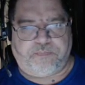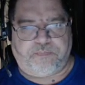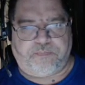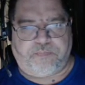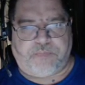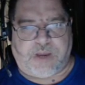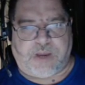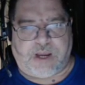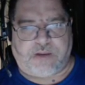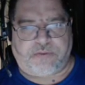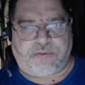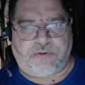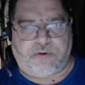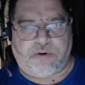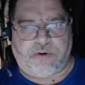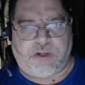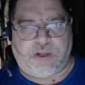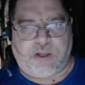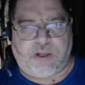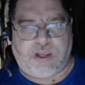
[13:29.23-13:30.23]
back
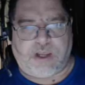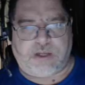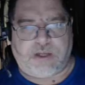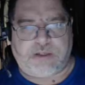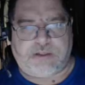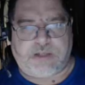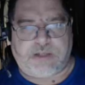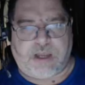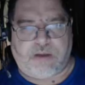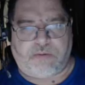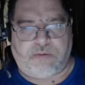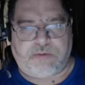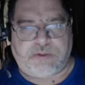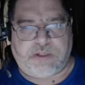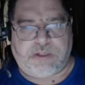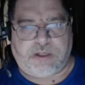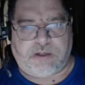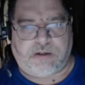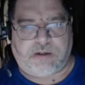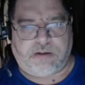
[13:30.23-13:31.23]
30 and down
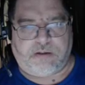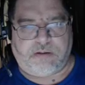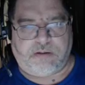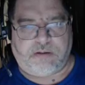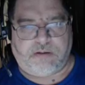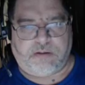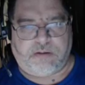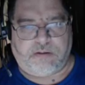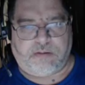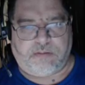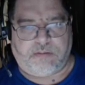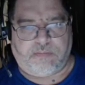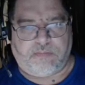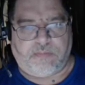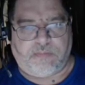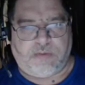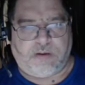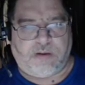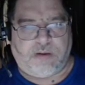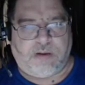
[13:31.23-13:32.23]
10.
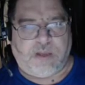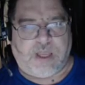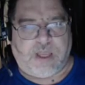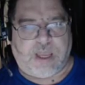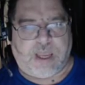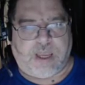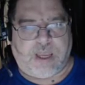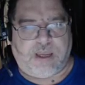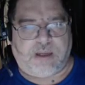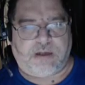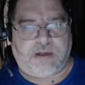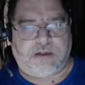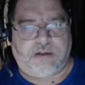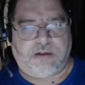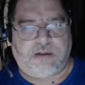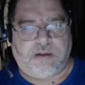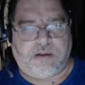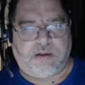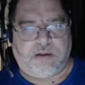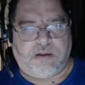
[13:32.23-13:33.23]
Hand
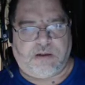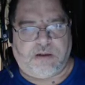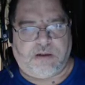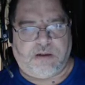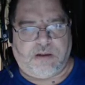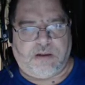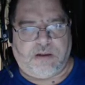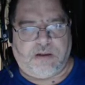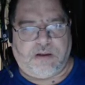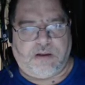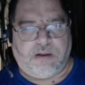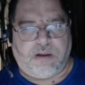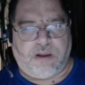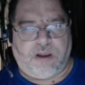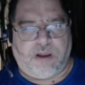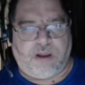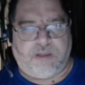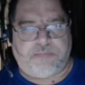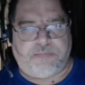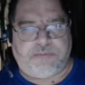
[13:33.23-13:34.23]

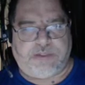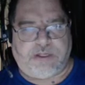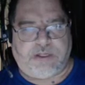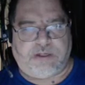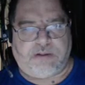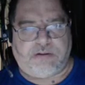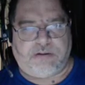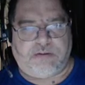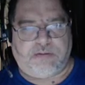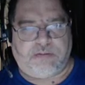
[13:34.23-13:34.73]
up 10.